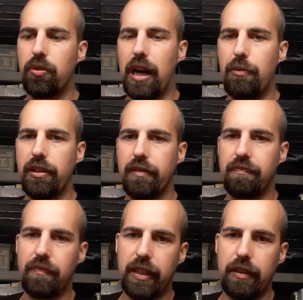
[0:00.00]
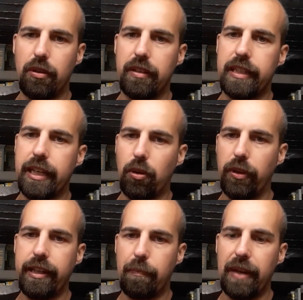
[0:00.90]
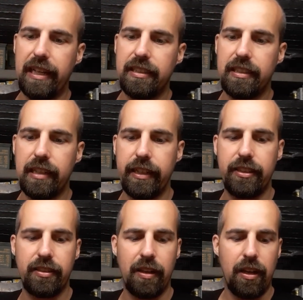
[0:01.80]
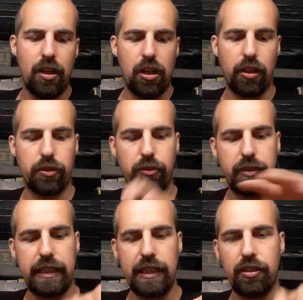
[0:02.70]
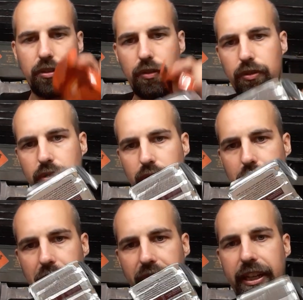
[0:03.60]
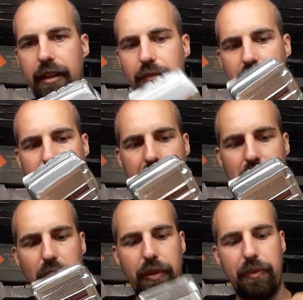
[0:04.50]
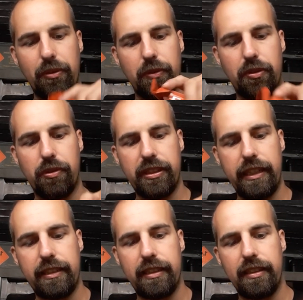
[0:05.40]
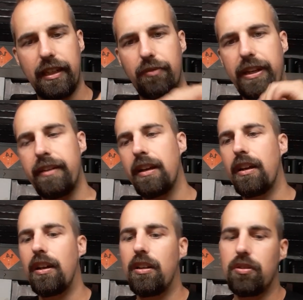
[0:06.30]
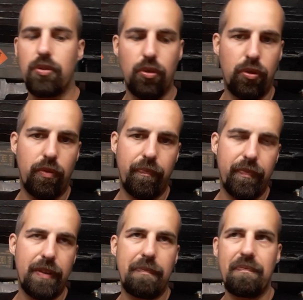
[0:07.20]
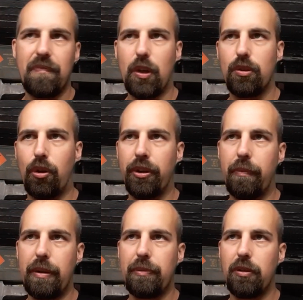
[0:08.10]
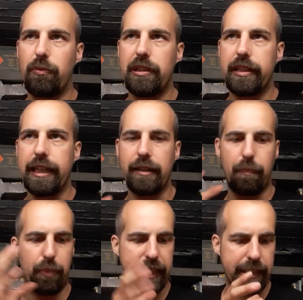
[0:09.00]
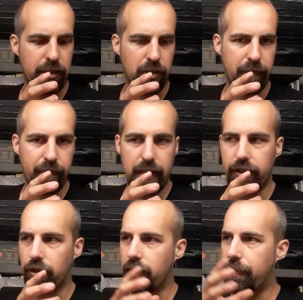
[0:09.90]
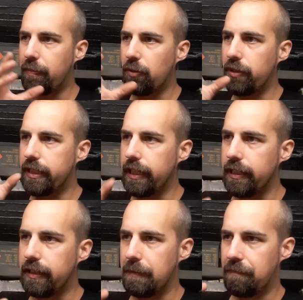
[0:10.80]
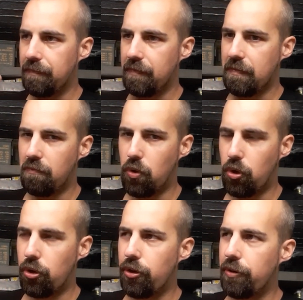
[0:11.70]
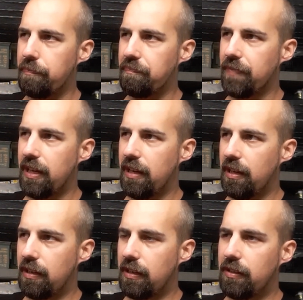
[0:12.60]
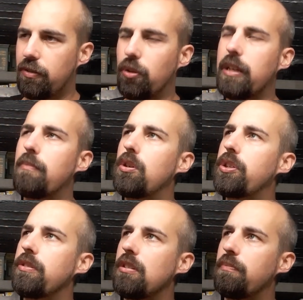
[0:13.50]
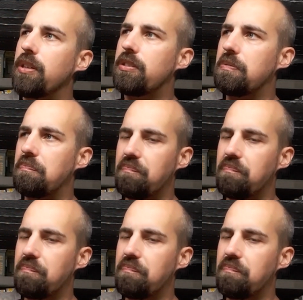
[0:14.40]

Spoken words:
I will take only the plant sides, although these are also vegan, but some people don't trust it that way. So other people will think practical, and other people will think more, not emotional, but